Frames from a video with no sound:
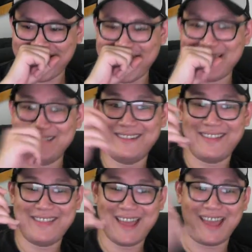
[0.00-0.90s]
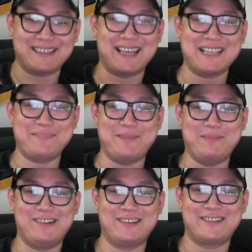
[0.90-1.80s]
And that excites me
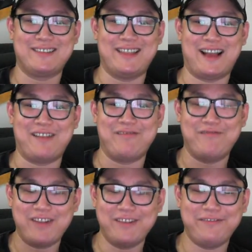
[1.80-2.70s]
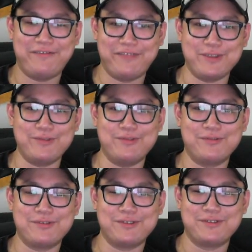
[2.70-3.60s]
because there are very few
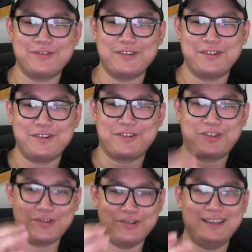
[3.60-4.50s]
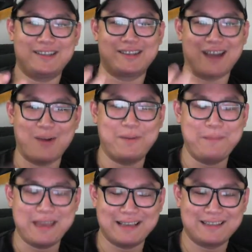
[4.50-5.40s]
truly sour
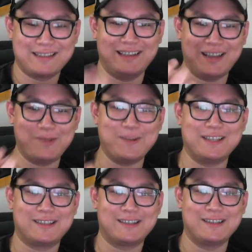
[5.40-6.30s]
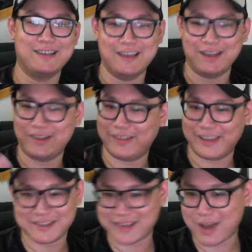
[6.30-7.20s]
based liquids. There
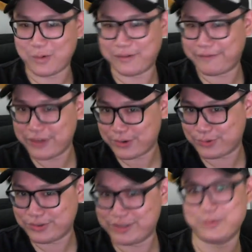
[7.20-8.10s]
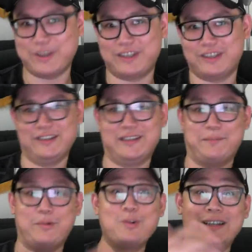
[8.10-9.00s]
is sour fuse, which
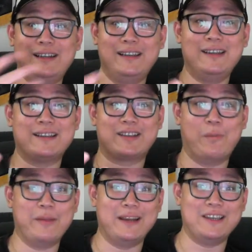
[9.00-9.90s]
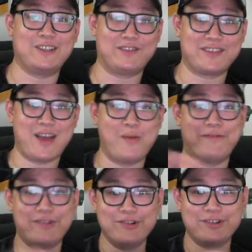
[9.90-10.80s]
supposedly is a combination of sour
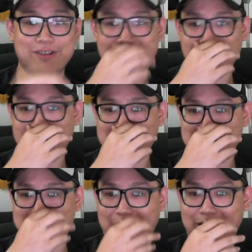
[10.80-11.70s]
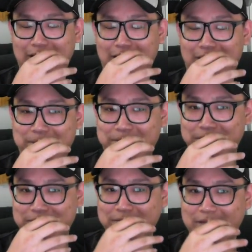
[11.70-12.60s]
fruits, but
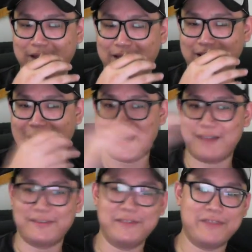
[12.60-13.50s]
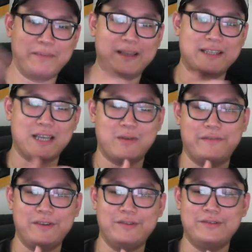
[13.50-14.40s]
after vaping
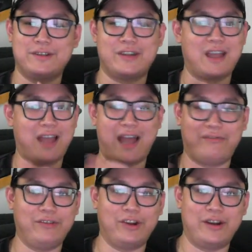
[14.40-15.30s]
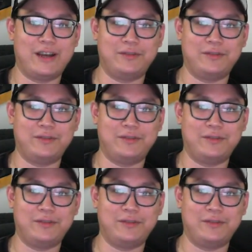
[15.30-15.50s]
sour fuse, I've gone